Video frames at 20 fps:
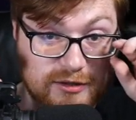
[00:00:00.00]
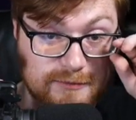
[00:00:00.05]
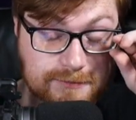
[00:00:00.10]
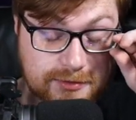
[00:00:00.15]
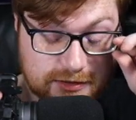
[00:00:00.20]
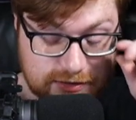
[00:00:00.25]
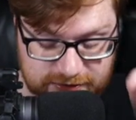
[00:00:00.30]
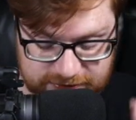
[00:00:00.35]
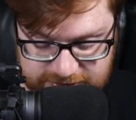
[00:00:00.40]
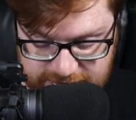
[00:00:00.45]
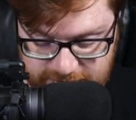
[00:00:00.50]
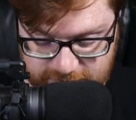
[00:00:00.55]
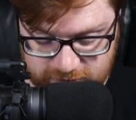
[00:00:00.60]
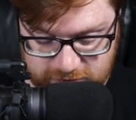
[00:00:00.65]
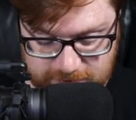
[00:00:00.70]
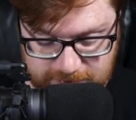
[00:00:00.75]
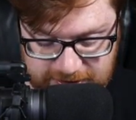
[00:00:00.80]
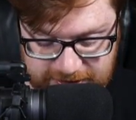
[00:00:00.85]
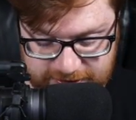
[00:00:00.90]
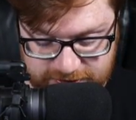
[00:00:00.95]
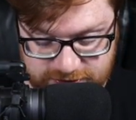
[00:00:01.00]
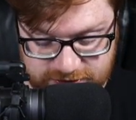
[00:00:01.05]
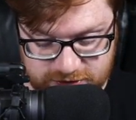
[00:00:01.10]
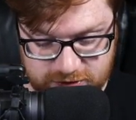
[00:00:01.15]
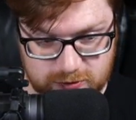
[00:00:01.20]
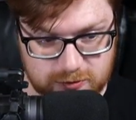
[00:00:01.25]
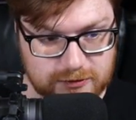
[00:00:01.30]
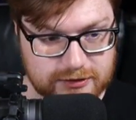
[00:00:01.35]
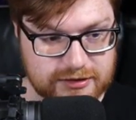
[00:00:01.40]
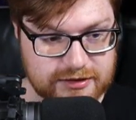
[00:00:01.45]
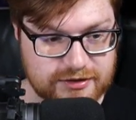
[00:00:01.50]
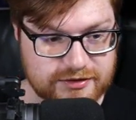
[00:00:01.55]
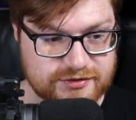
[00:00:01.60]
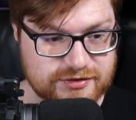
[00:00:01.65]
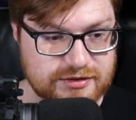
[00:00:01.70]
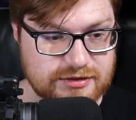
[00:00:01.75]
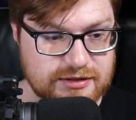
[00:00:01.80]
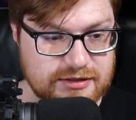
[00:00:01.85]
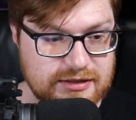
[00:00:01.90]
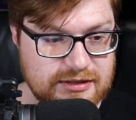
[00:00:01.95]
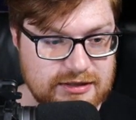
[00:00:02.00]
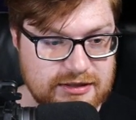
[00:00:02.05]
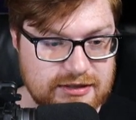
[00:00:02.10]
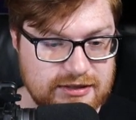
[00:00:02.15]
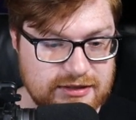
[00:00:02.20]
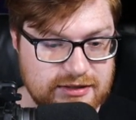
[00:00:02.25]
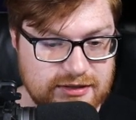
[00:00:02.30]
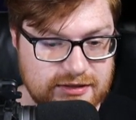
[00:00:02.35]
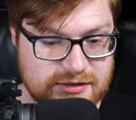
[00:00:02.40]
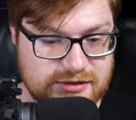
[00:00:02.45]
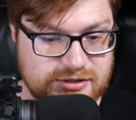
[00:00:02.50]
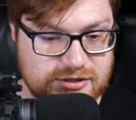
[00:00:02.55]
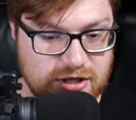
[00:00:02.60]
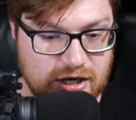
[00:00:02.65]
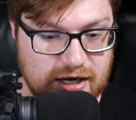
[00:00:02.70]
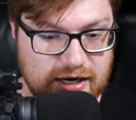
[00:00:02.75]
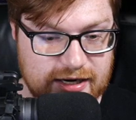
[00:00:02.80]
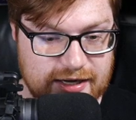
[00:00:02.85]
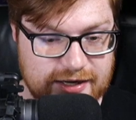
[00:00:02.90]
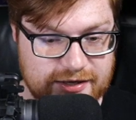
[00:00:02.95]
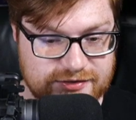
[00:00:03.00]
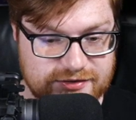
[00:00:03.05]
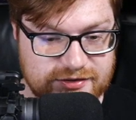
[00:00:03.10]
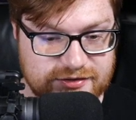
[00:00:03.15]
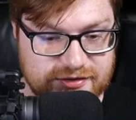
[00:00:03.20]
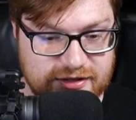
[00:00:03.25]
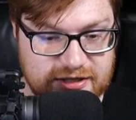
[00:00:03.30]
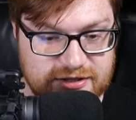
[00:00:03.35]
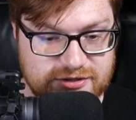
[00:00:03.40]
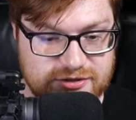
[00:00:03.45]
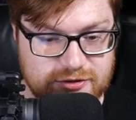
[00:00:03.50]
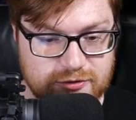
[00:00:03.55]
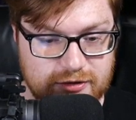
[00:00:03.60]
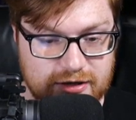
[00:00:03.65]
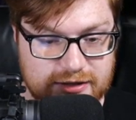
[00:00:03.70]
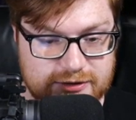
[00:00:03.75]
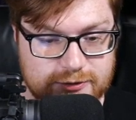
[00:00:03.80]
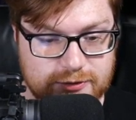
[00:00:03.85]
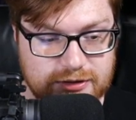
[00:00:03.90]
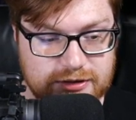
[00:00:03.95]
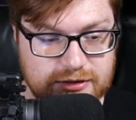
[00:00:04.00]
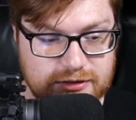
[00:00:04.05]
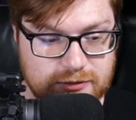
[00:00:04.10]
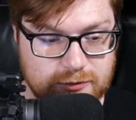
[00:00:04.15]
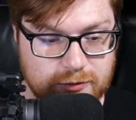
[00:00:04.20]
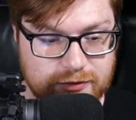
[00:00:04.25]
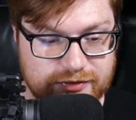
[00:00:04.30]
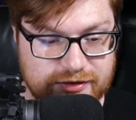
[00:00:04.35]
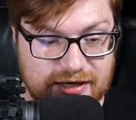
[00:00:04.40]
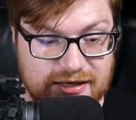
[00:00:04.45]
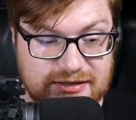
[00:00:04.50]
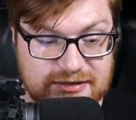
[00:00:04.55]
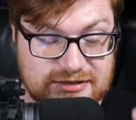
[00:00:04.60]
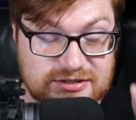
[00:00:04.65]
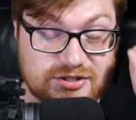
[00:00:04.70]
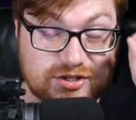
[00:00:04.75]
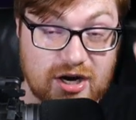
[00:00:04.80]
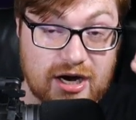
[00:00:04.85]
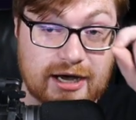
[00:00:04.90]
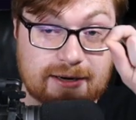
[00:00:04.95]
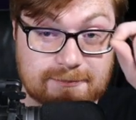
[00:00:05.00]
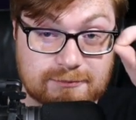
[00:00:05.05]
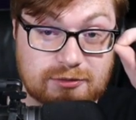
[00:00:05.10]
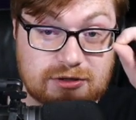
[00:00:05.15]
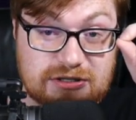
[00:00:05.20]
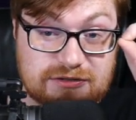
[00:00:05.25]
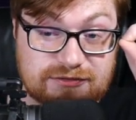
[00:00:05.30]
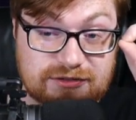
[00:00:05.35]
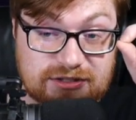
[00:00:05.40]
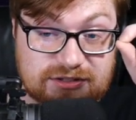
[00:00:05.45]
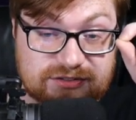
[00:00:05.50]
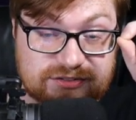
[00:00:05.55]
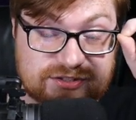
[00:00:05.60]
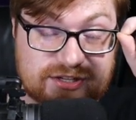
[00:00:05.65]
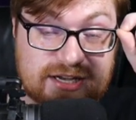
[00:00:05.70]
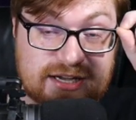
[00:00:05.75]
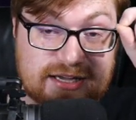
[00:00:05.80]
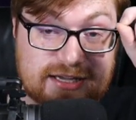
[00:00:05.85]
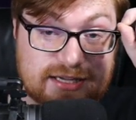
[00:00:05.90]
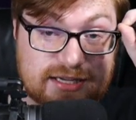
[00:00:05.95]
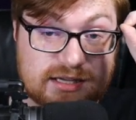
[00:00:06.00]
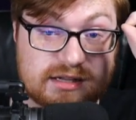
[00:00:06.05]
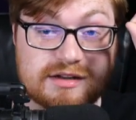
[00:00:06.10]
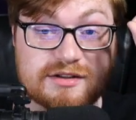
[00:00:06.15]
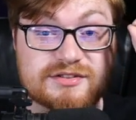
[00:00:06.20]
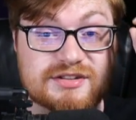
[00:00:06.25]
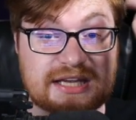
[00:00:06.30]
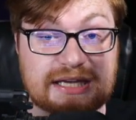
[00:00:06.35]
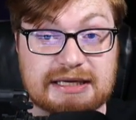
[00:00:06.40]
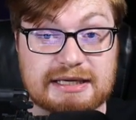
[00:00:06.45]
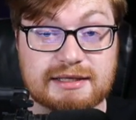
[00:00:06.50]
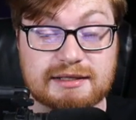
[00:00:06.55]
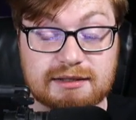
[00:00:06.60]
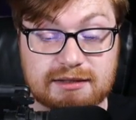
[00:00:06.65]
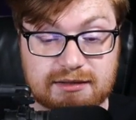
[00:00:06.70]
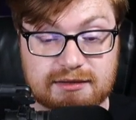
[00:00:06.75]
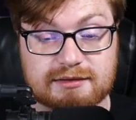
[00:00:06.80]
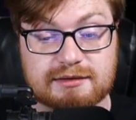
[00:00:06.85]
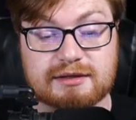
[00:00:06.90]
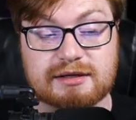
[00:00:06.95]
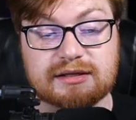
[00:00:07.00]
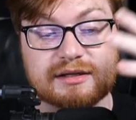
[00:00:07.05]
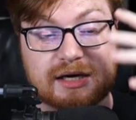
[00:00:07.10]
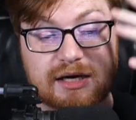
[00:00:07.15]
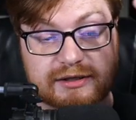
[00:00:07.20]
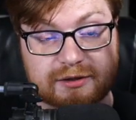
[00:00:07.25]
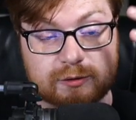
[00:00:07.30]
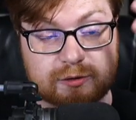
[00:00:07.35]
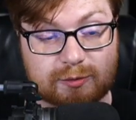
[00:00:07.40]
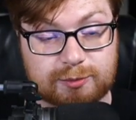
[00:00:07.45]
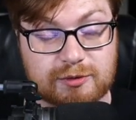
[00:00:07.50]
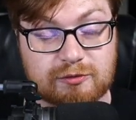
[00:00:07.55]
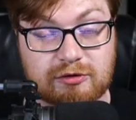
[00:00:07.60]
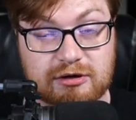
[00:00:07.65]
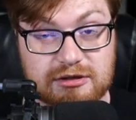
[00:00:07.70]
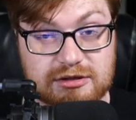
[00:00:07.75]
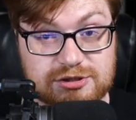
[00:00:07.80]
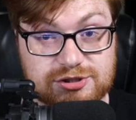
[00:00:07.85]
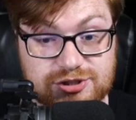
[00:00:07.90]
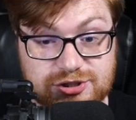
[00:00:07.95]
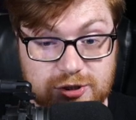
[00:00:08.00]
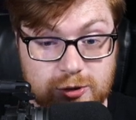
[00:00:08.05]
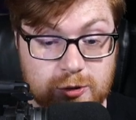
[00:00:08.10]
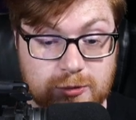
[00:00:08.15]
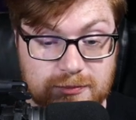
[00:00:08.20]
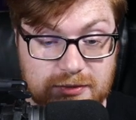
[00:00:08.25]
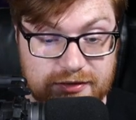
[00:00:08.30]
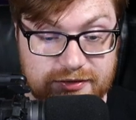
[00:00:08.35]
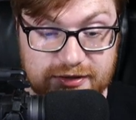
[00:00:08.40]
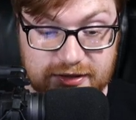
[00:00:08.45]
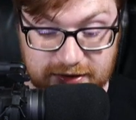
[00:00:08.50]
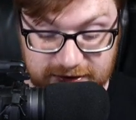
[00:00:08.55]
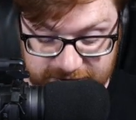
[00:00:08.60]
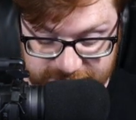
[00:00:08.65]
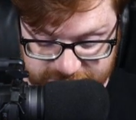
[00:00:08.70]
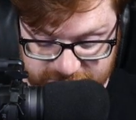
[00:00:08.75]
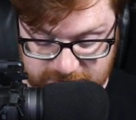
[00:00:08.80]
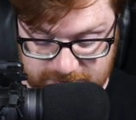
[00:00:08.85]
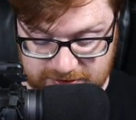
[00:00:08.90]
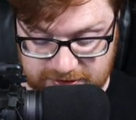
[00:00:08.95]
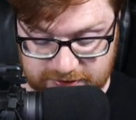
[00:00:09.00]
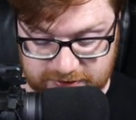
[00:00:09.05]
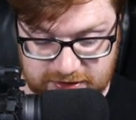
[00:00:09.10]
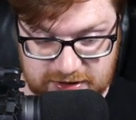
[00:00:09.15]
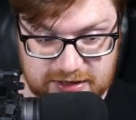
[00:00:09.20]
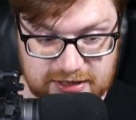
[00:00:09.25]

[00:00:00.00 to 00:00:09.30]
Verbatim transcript: But again, remind you, it is an .ssh directory. With that dot prefix, it is hidden and not going to be readily shown by the ls command.